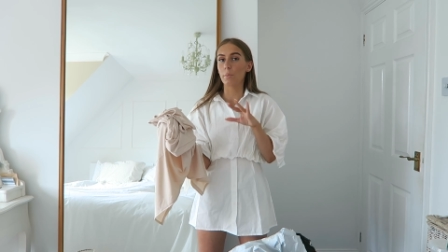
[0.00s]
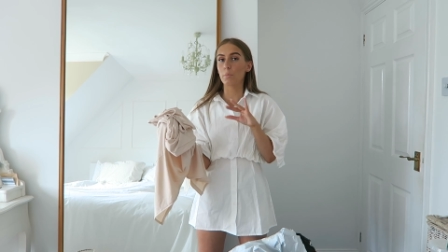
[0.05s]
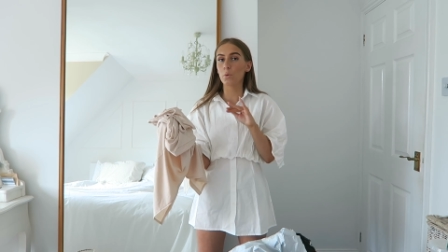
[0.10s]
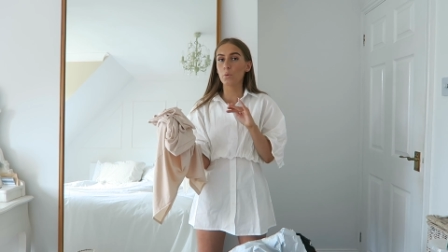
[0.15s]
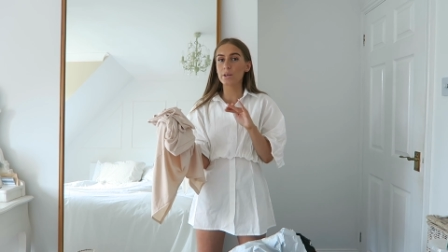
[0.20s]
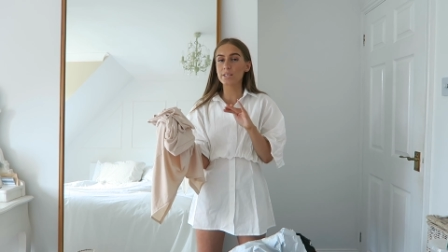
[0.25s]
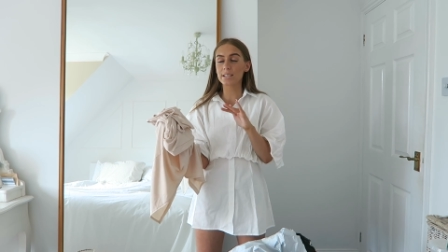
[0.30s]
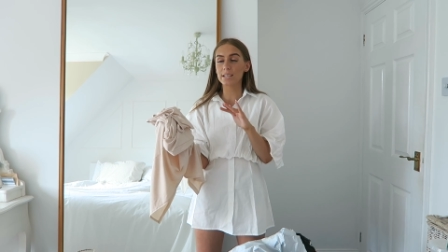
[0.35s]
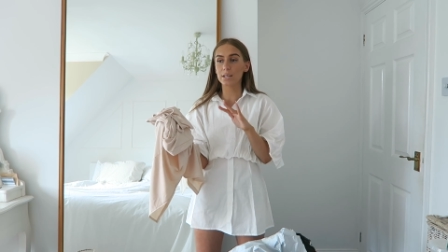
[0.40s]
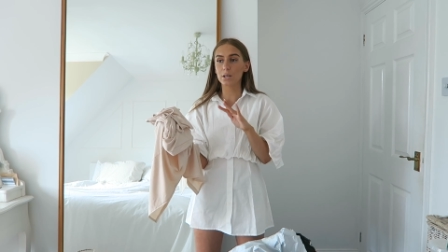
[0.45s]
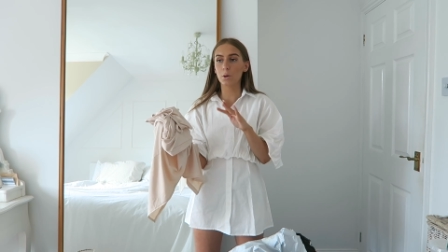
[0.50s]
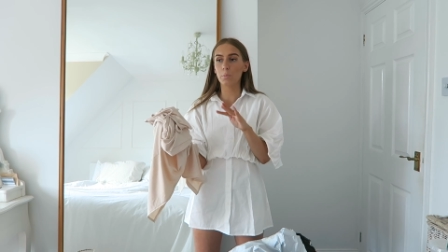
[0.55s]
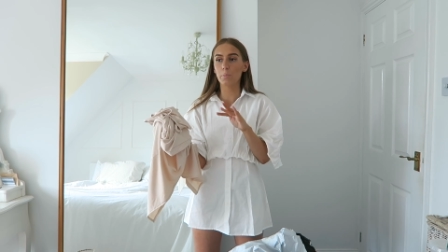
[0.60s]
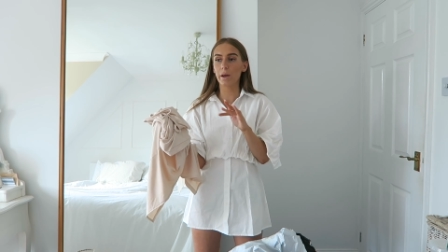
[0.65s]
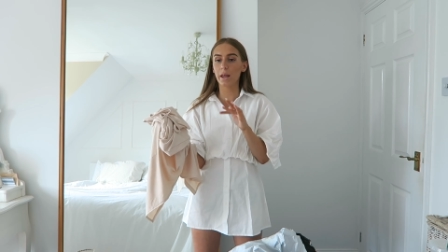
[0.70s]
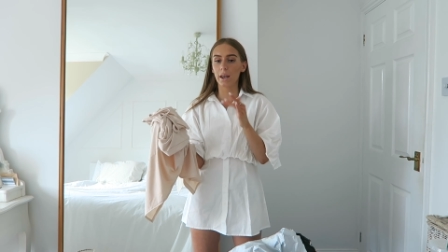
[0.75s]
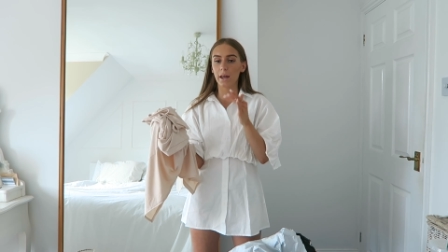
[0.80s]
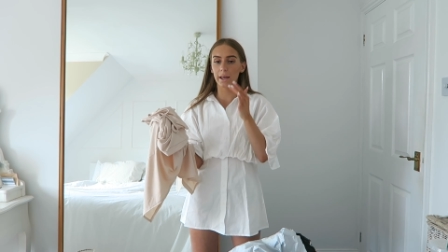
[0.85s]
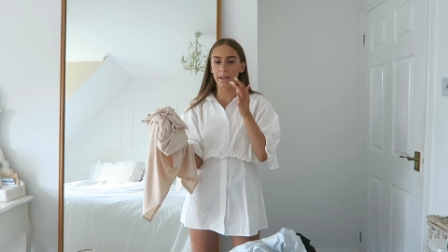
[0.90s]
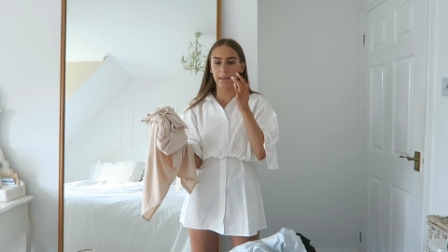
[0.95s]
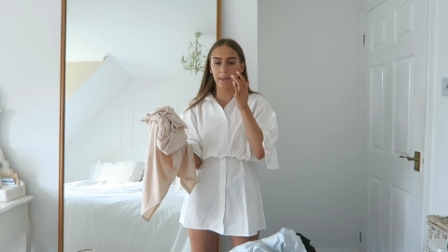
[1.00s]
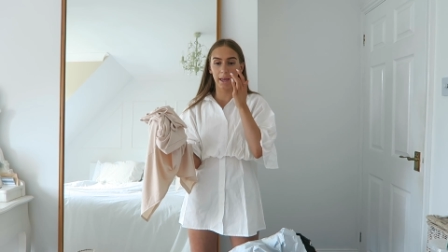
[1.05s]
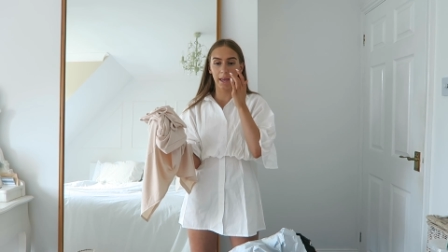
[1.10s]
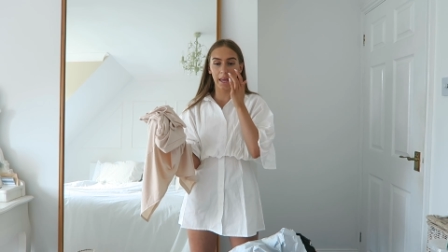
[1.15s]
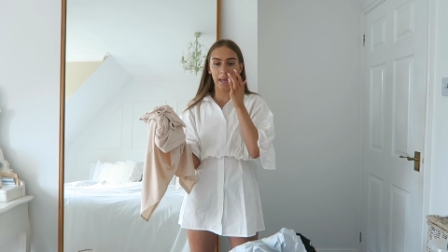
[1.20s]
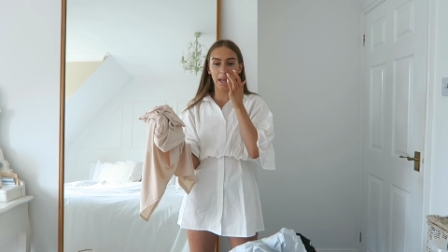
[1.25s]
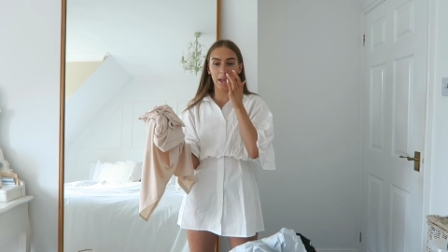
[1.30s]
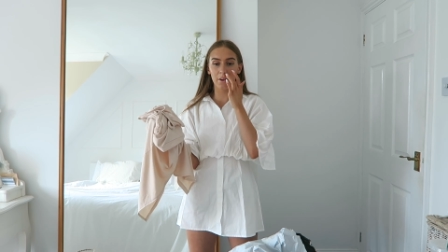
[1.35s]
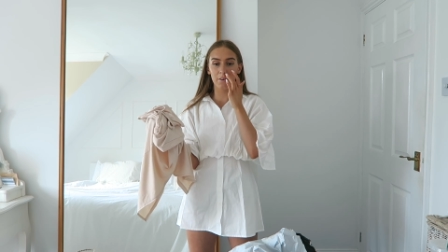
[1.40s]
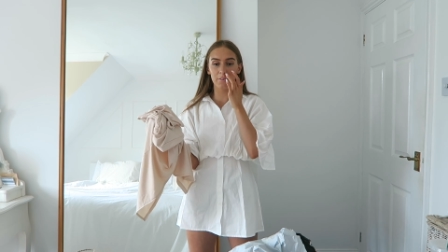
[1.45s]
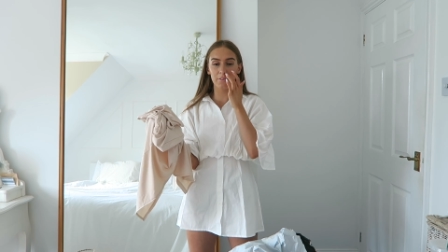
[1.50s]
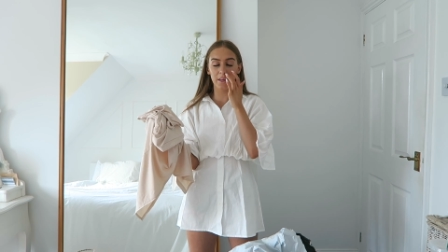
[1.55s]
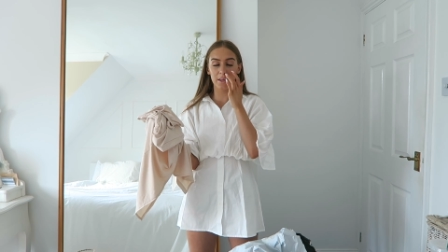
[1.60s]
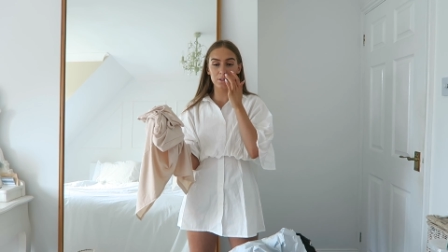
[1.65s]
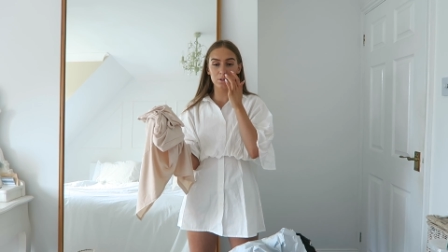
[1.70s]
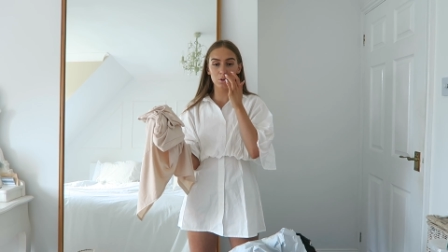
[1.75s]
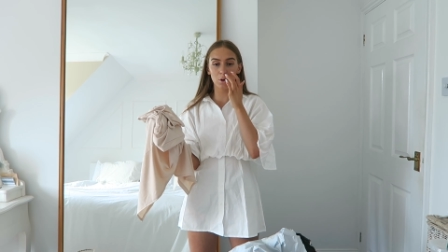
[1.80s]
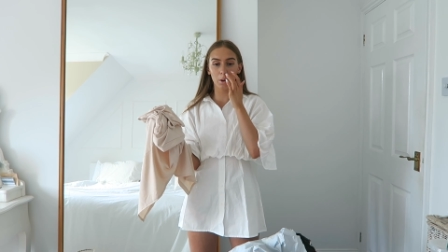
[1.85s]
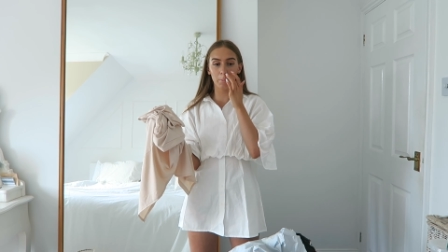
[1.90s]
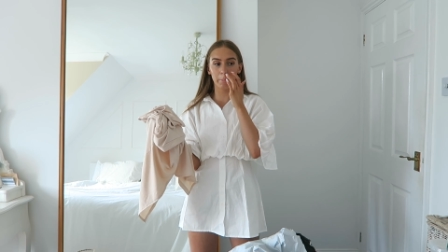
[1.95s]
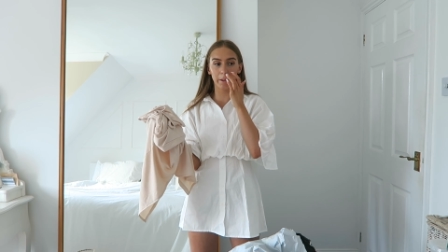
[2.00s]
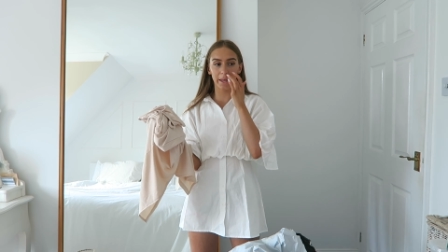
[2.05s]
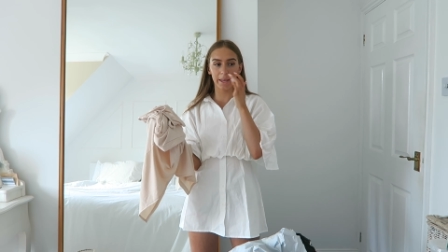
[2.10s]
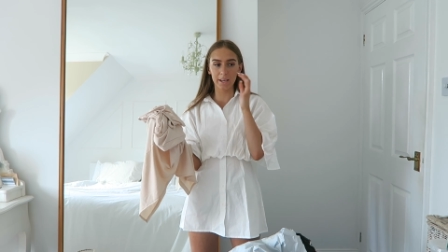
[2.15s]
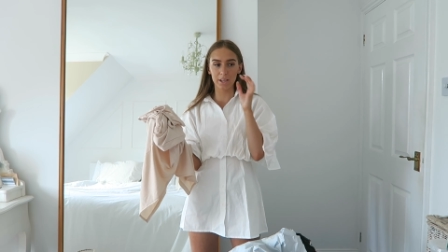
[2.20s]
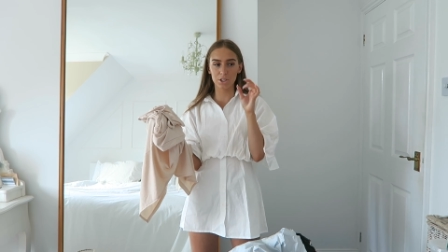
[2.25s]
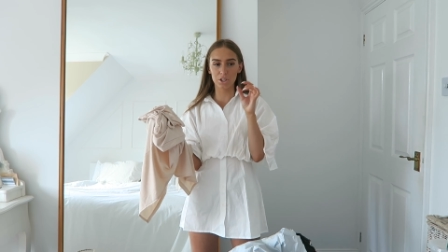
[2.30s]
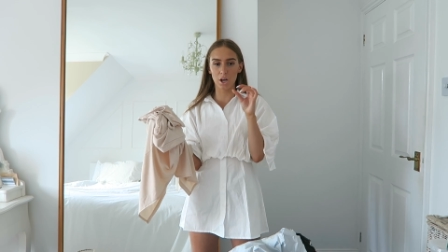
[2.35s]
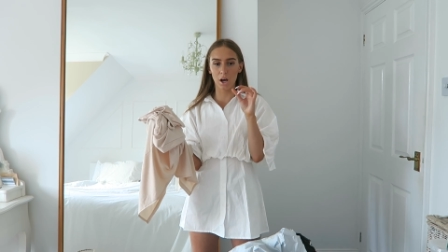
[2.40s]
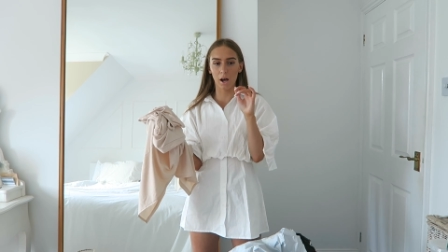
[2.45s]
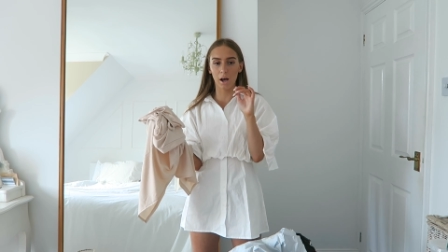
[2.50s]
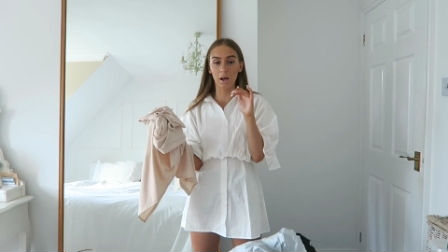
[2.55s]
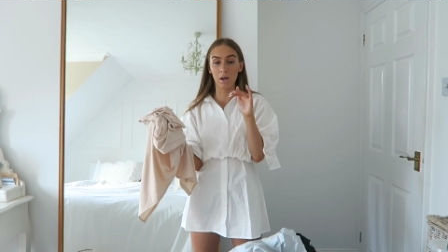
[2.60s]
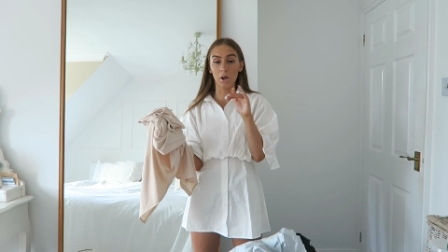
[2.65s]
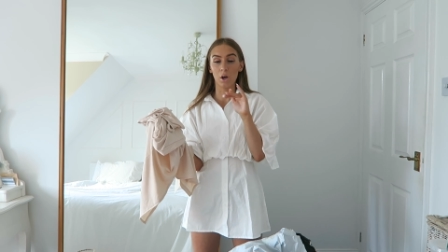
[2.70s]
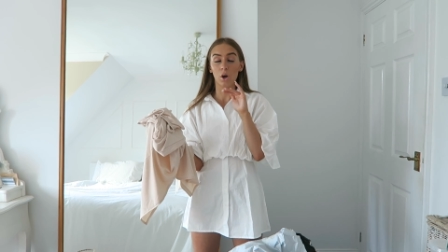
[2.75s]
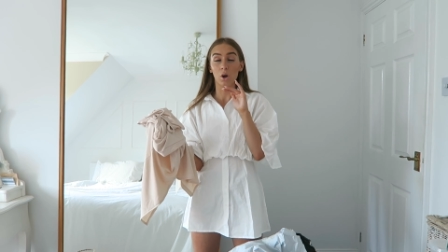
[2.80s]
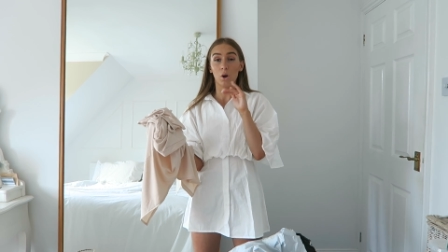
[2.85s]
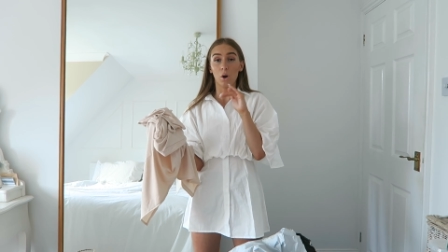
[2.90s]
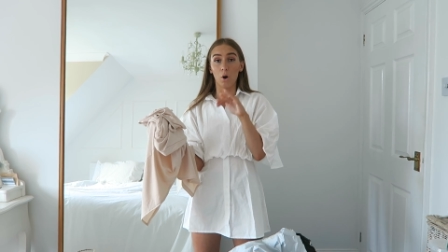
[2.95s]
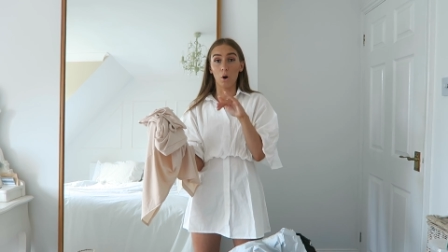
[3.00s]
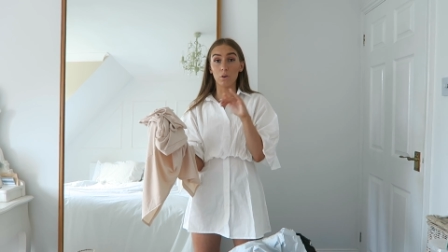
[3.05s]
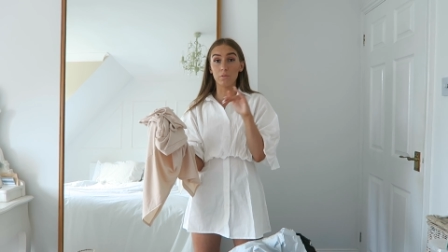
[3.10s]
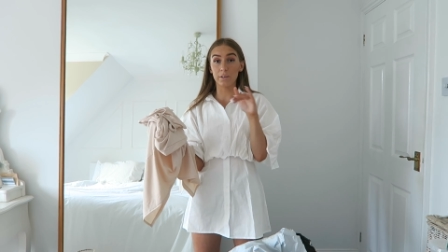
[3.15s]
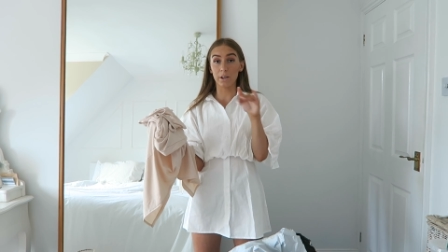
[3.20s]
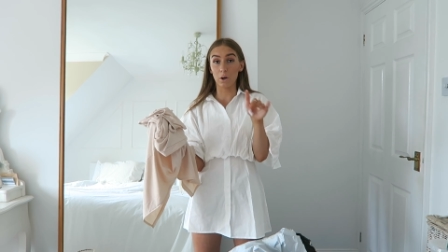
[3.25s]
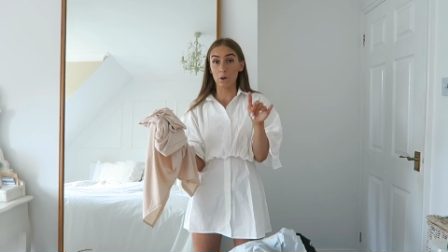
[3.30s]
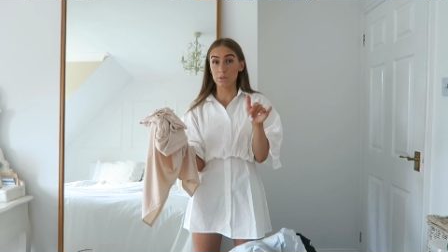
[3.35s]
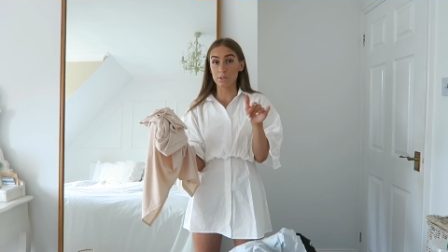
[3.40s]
I'm always a little bit like, if there's not a picture of it